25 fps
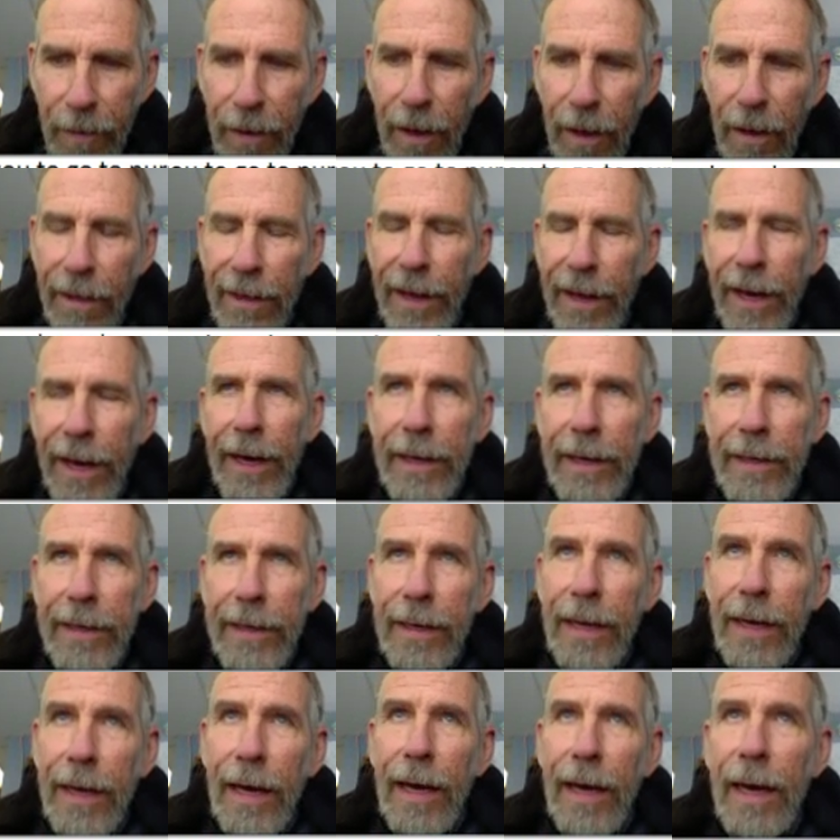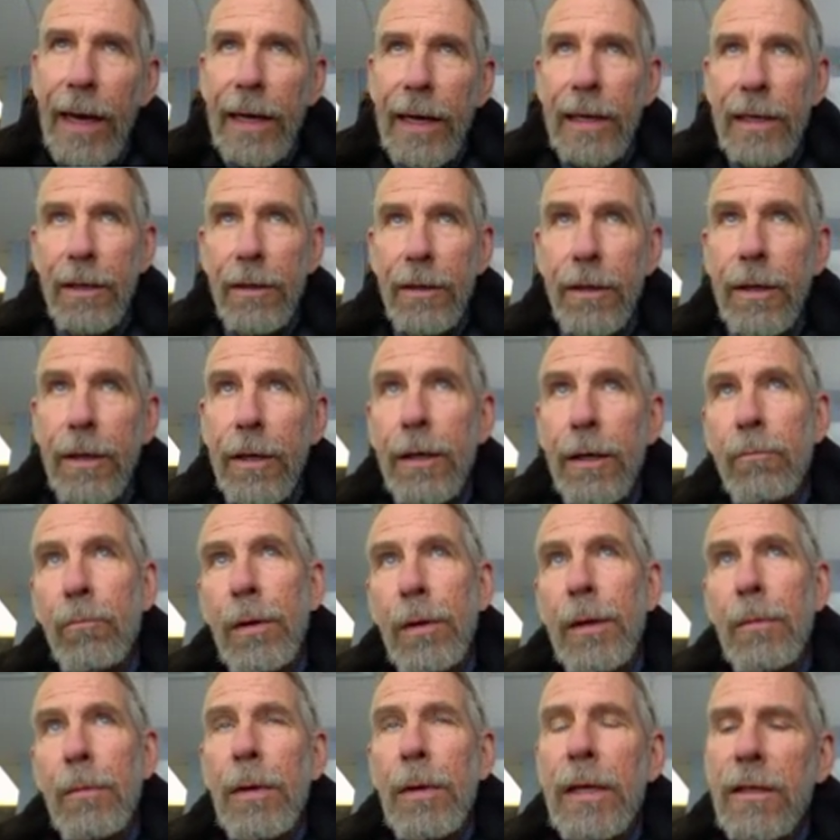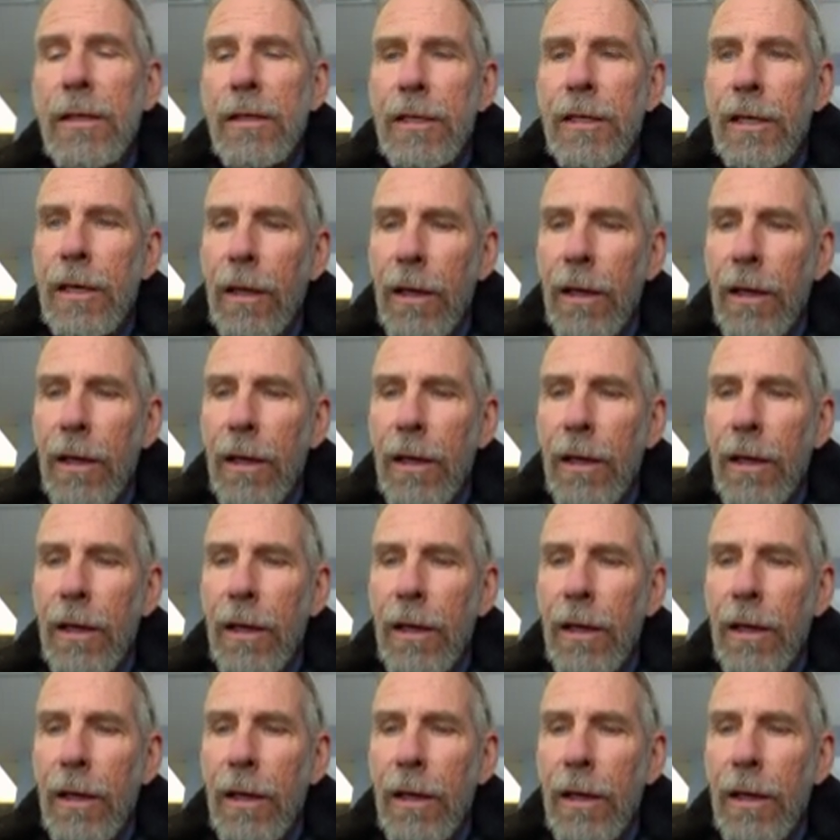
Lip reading: that you could be missing